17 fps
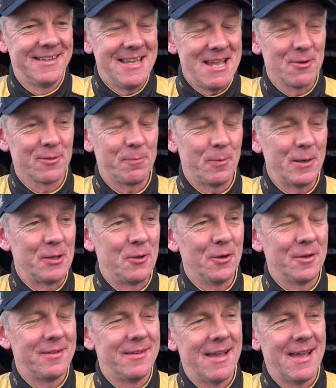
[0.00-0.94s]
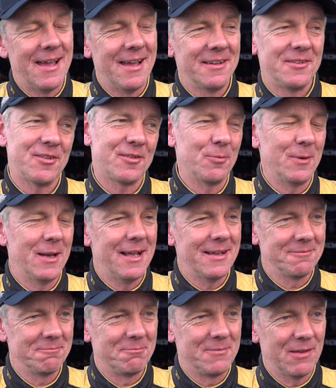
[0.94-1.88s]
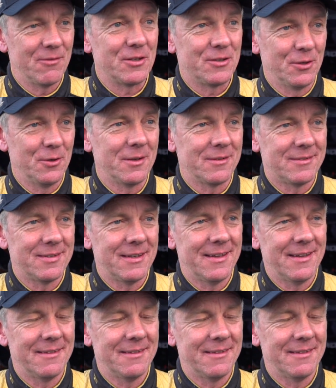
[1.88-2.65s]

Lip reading: Yeah, it was pretty good. Just went out and give it to it.